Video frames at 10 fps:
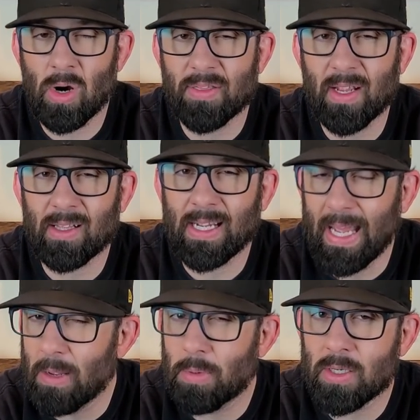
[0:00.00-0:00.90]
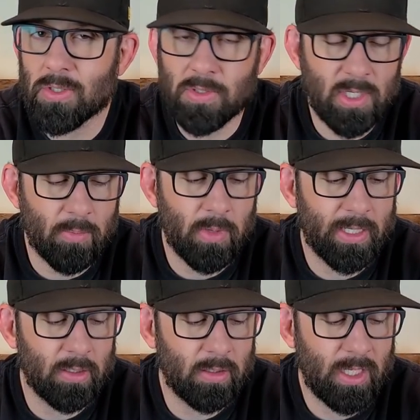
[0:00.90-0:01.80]
I think like eight bucks or something
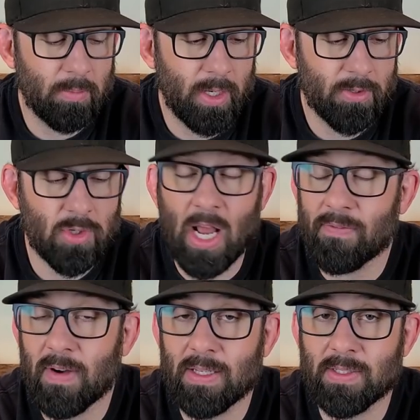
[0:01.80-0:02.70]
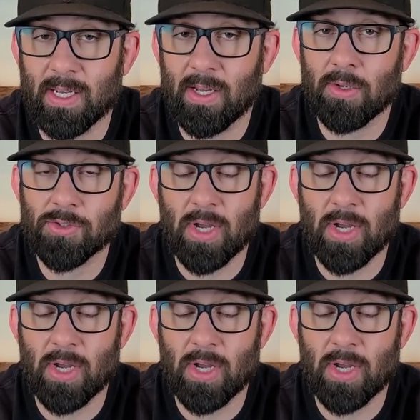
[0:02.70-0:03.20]
regularly, but try to find sales.